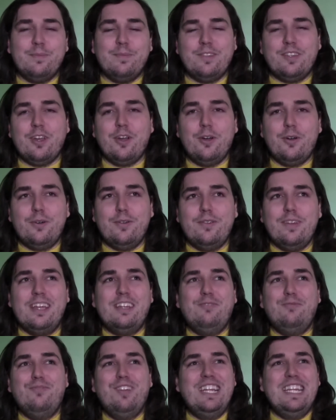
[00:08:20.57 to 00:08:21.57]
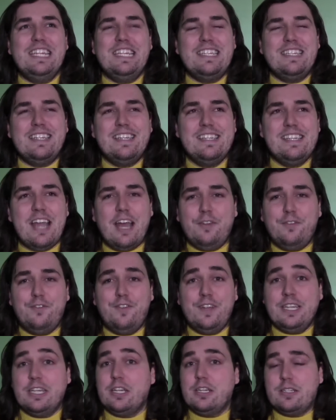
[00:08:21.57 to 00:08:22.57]
So it really did not
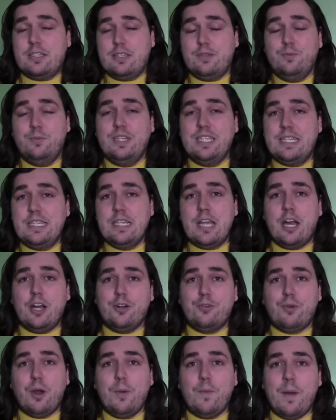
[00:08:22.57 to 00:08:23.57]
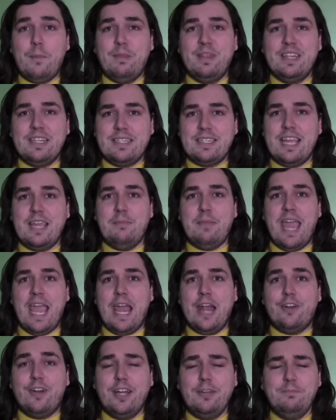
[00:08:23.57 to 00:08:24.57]
fit because we did not grow up in the same
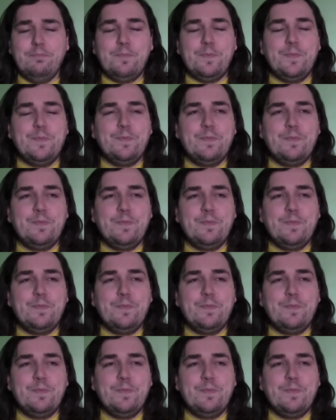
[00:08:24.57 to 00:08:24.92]
era.